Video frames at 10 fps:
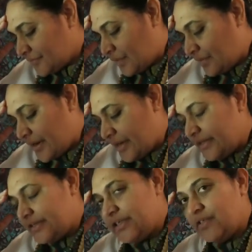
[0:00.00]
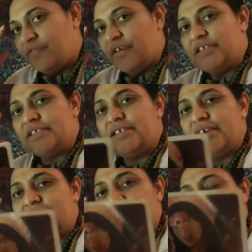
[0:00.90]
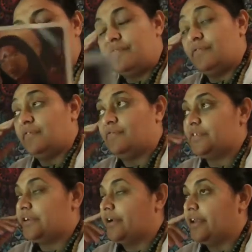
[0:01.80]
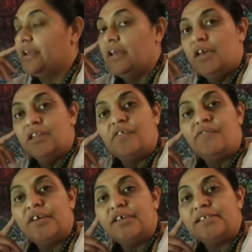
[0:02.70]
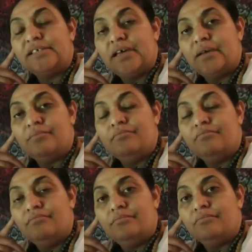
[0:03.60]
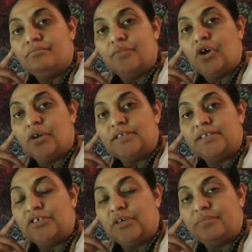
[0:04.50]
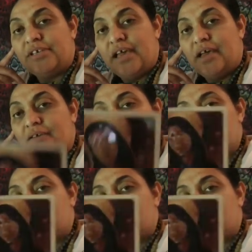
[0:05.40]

All right. So the first deck, the first goddess that jumped out